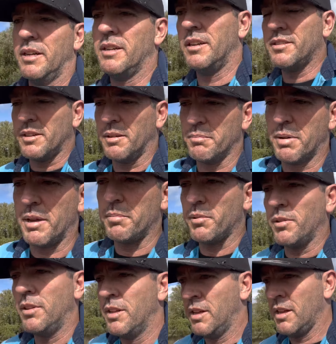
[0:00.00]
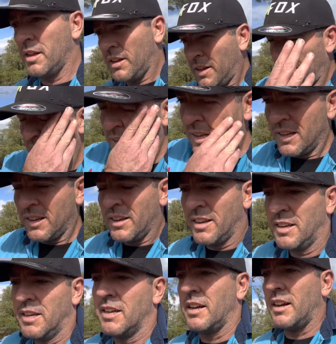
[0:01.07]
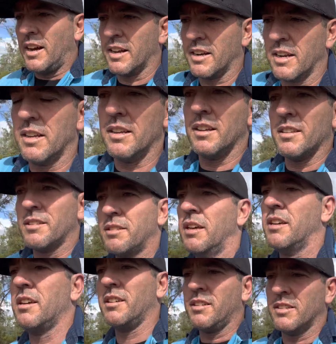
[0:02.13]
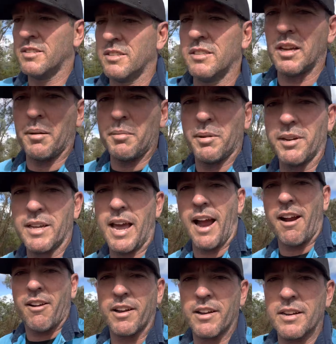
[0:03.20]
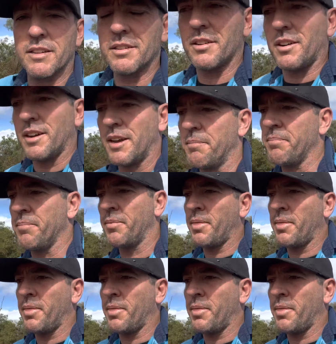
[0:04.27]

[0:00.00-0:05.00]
Some people aren't as stubbornly arrogant as I am